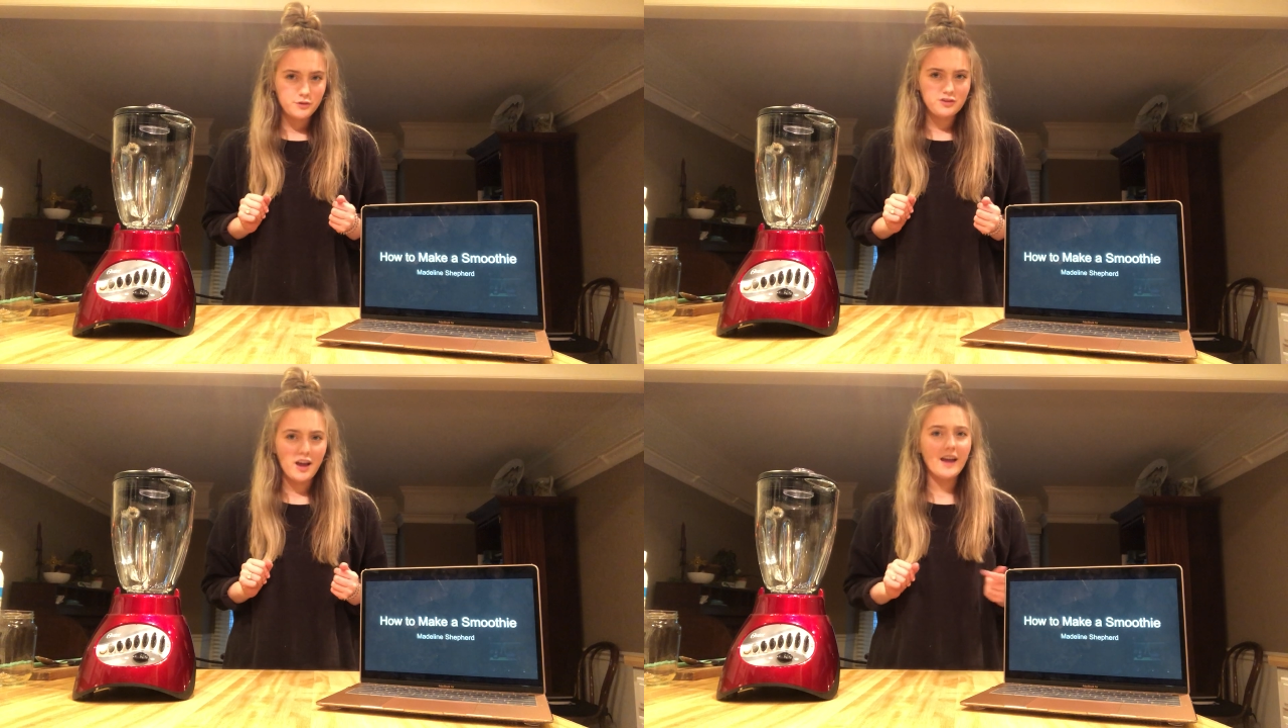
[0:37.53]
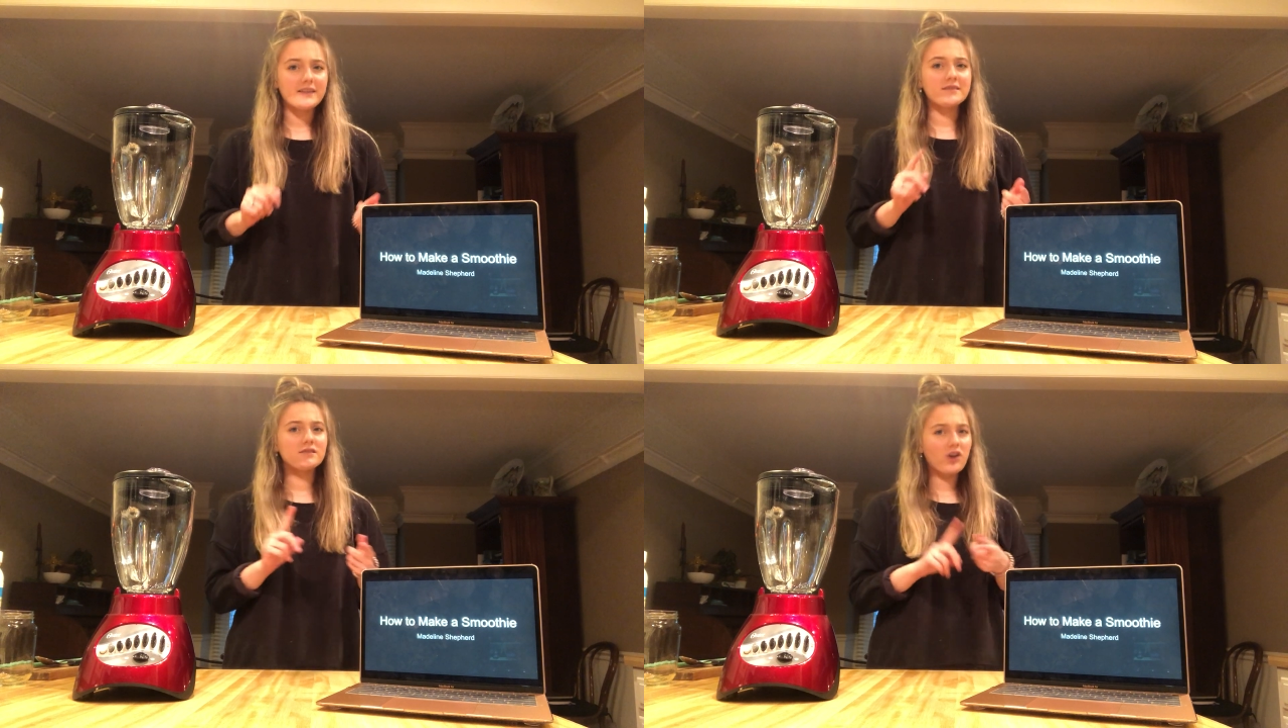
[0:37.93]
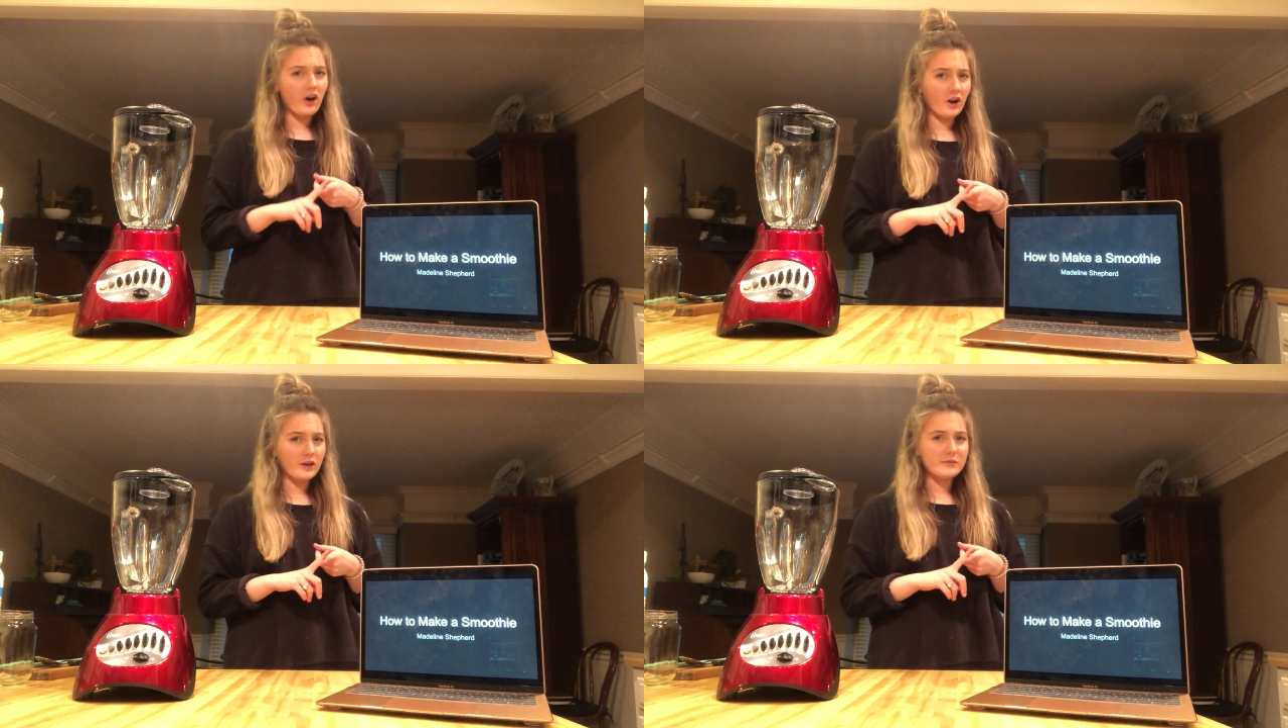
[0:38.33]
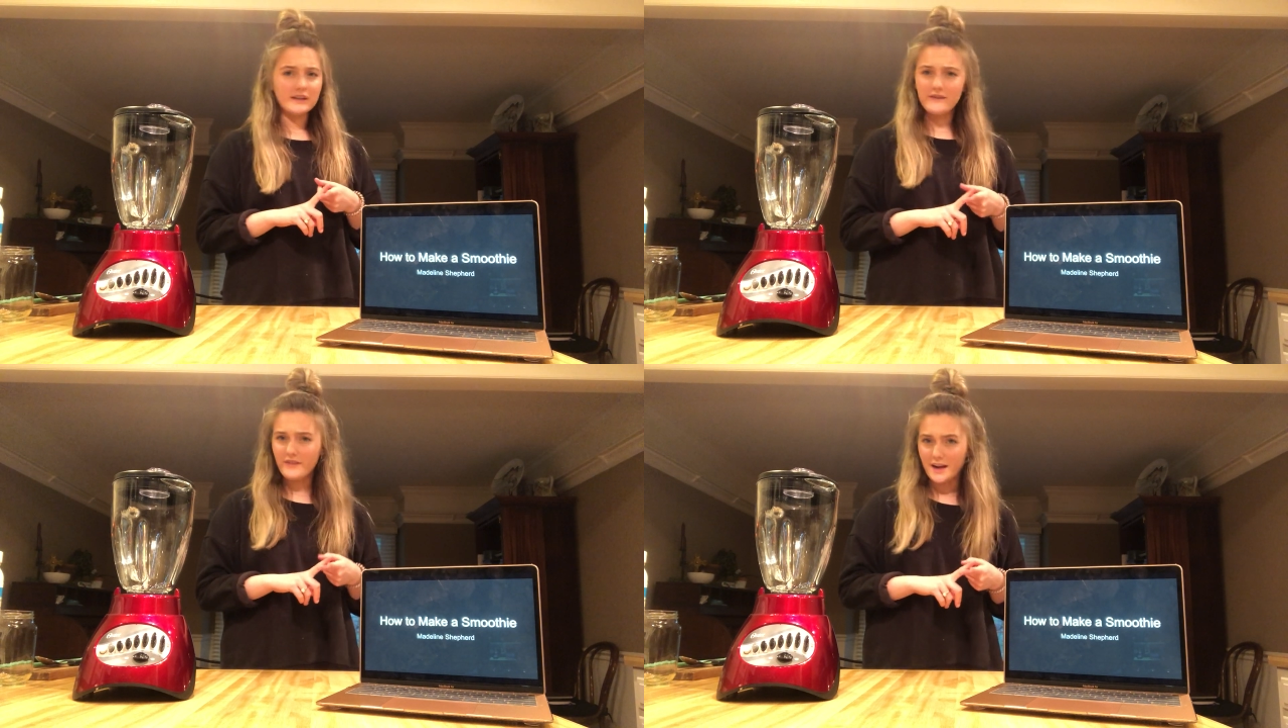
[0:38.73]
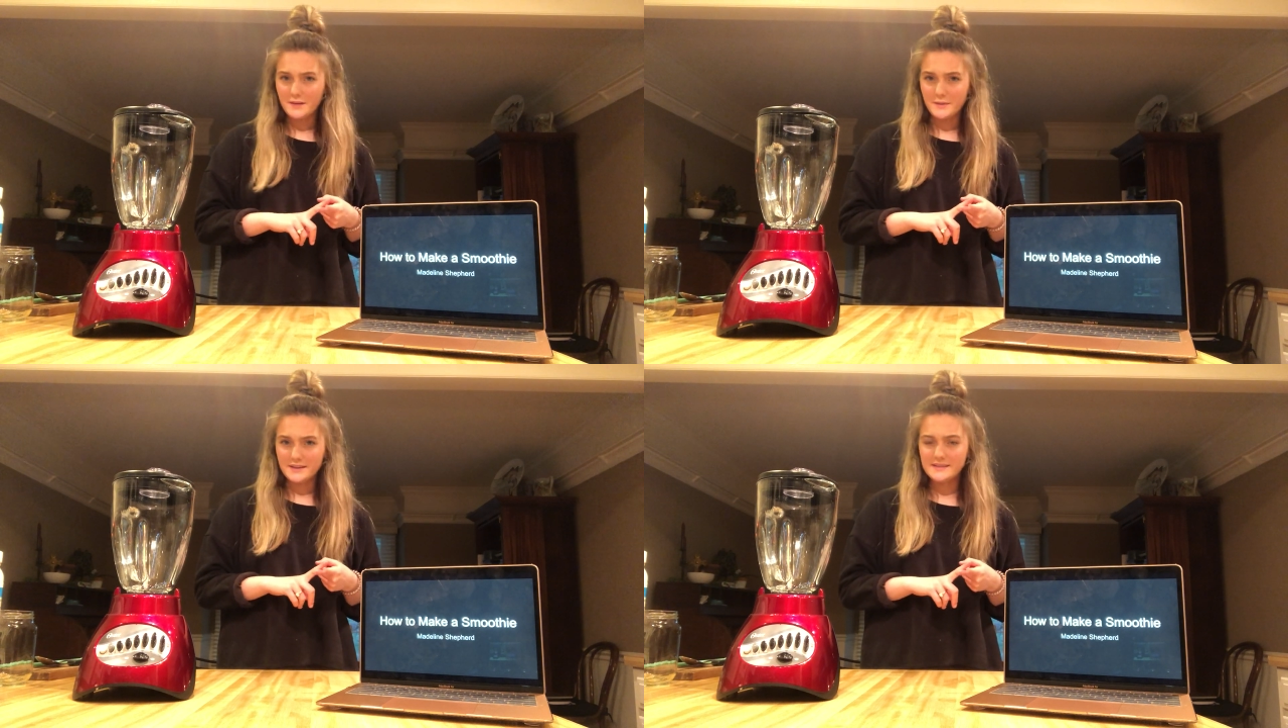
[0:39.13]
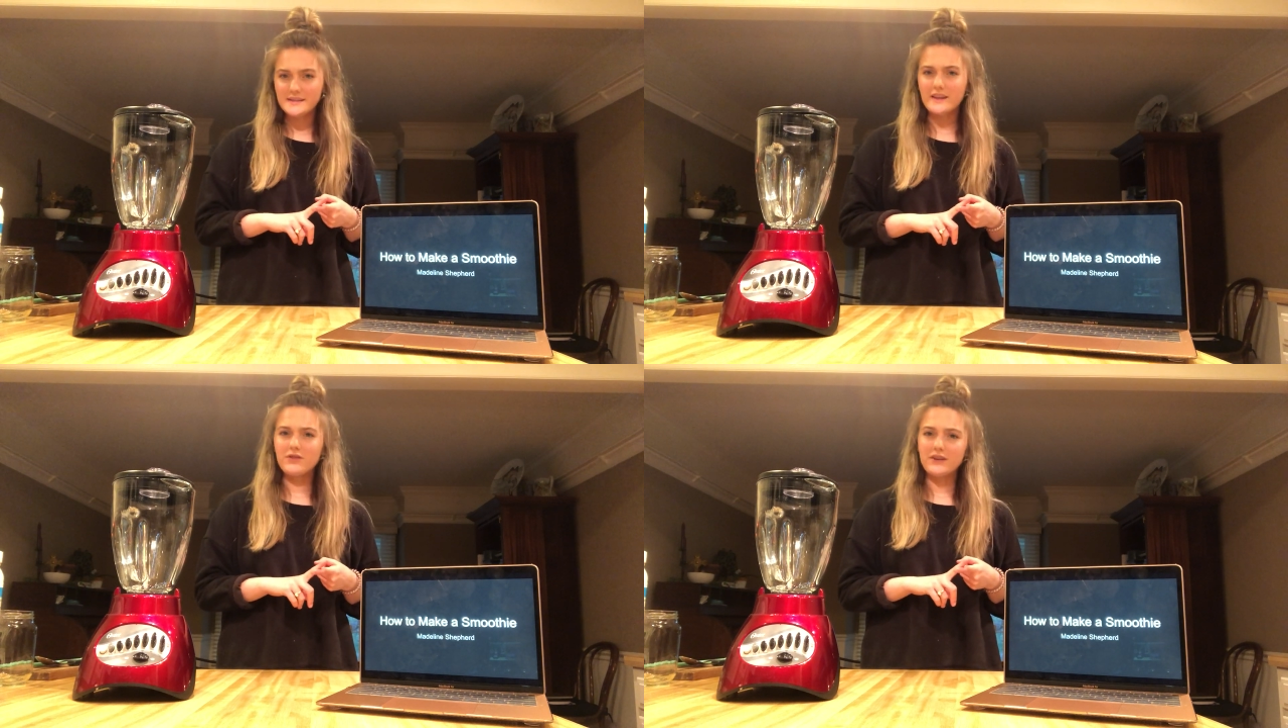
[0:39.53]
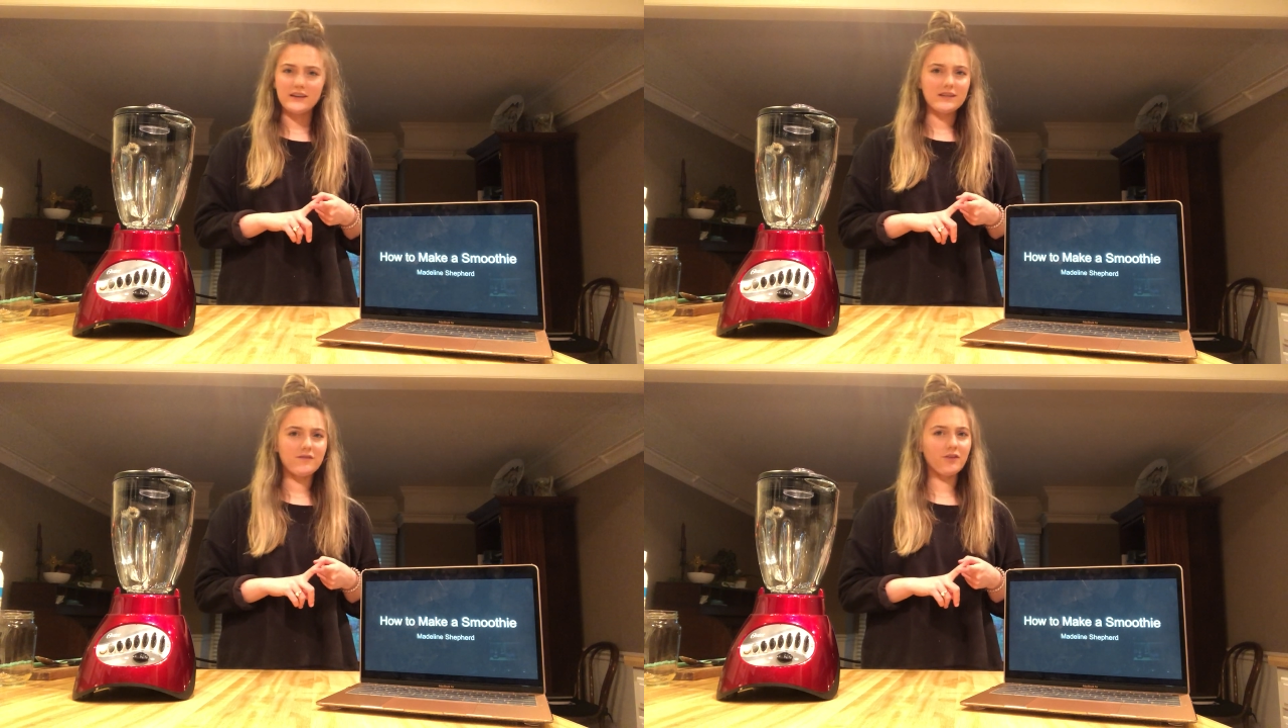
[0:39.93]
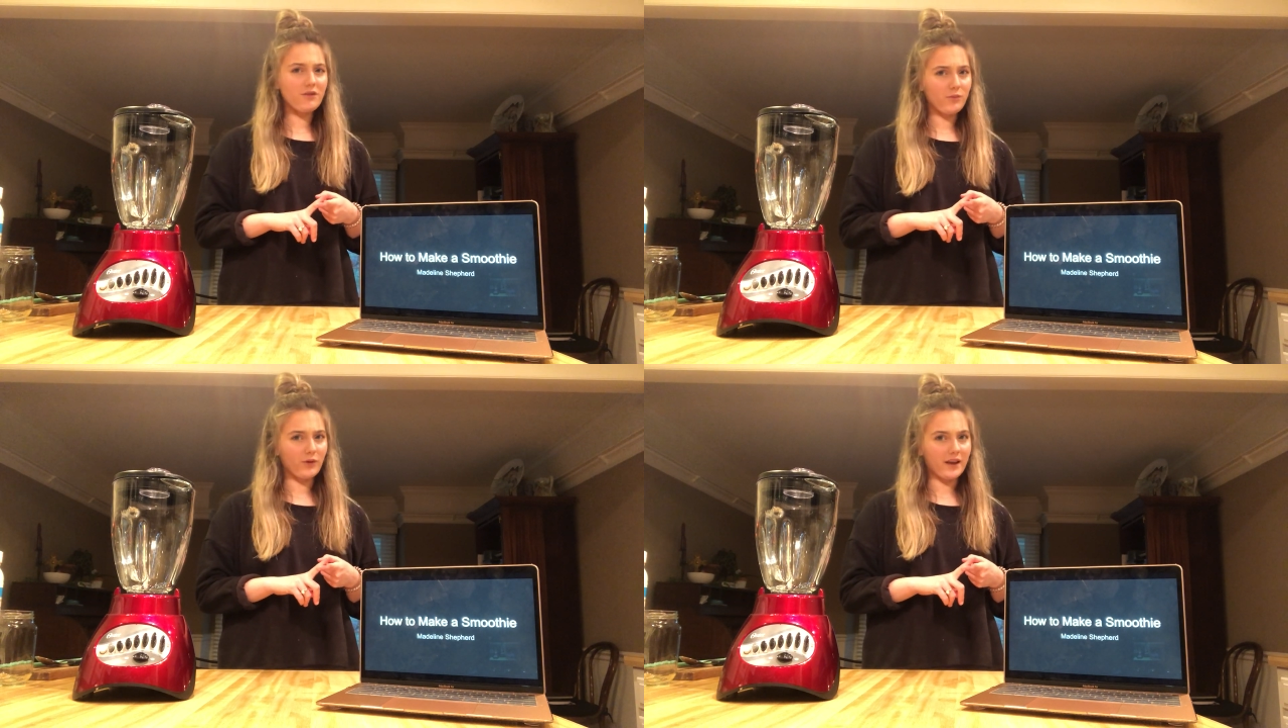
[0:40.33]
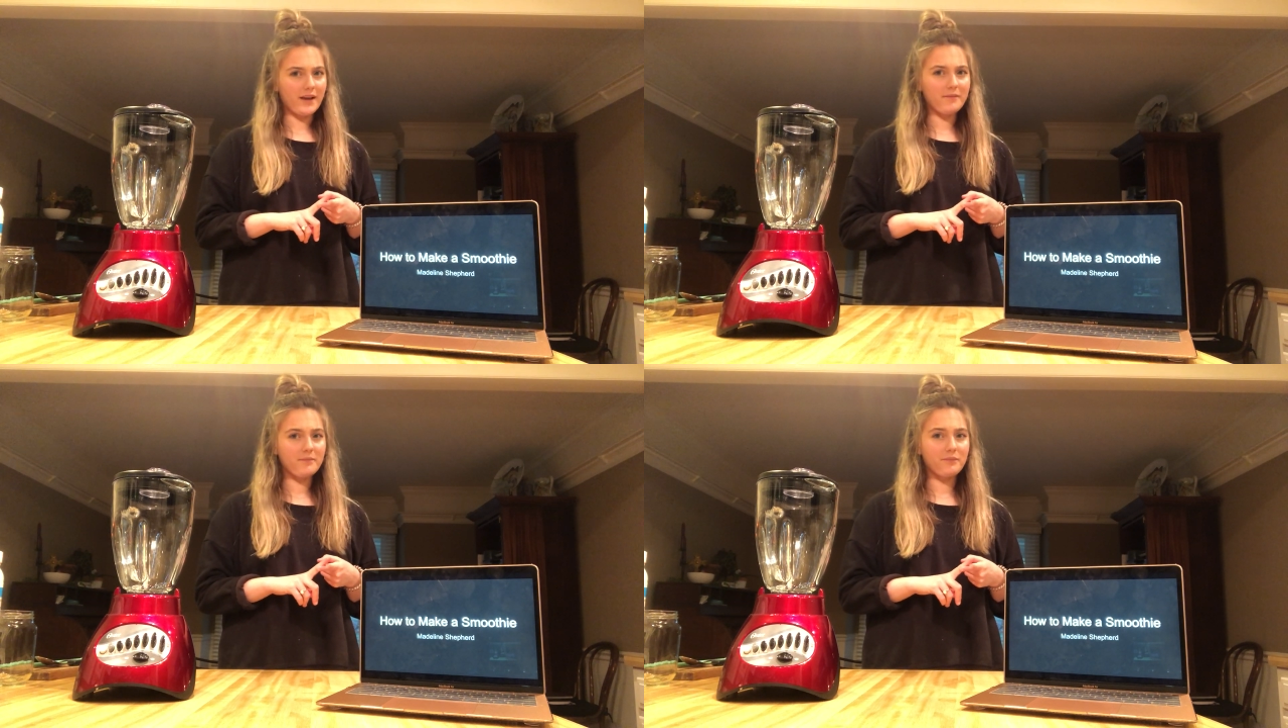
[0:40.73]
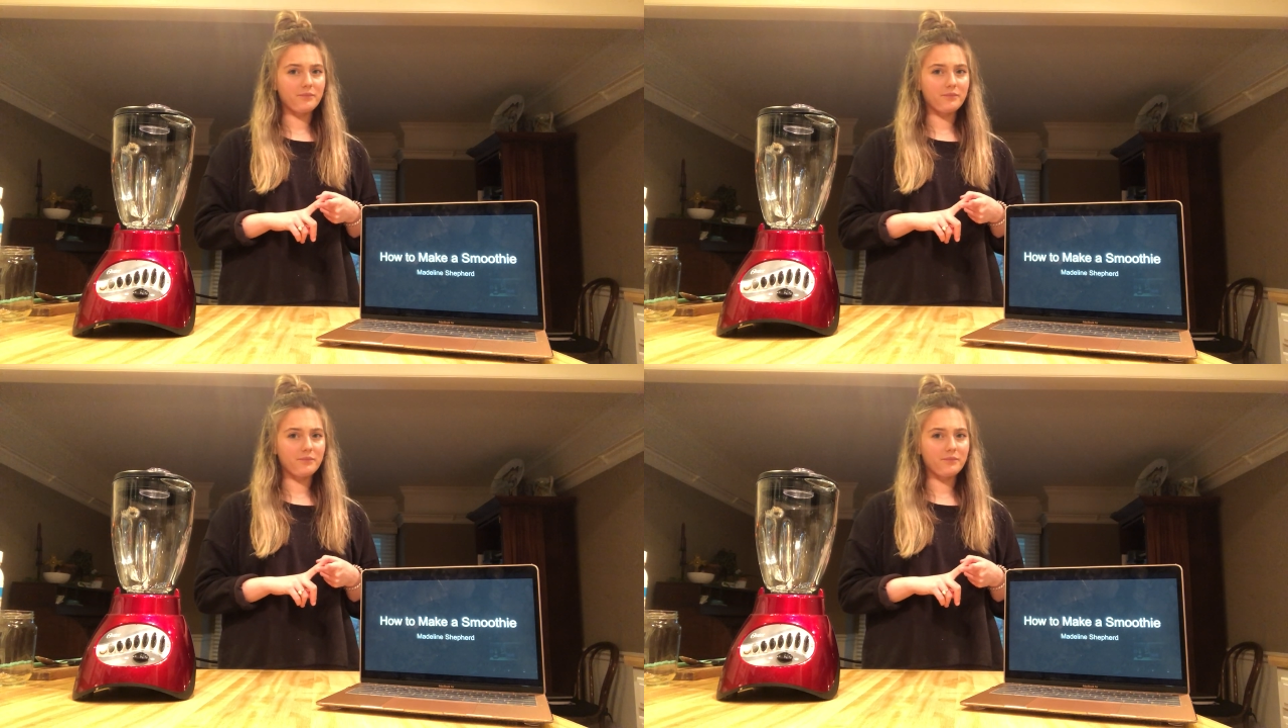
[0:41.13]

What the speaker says: which has carbs and vitamins that you need for the morning.